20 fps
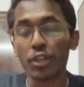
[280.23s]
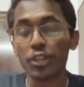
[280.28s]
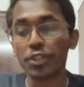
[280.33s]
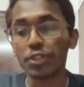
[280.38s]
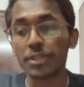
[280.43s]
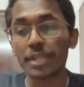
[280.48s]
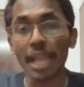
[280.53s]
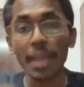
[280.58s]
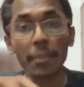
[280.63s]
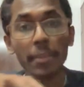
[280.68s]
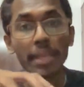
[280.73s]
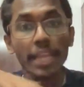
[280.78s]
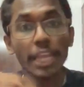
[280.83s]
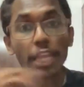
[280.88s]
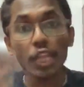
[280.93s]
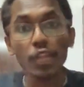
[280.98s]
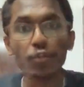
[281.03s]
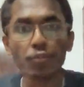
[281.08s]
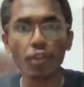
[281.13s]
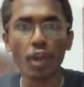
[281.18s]
into trap
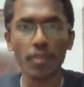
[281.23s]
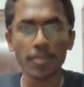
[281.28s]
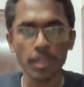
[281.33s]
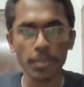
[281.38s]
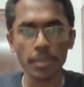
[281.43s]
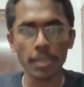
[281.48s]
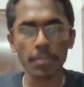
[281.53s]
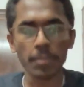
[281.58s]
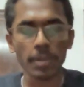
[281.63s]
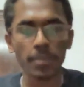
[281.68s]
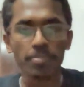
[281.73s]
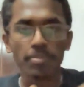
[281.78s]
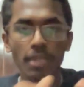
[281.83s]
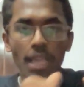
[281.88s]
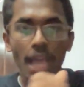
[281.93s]
inform the people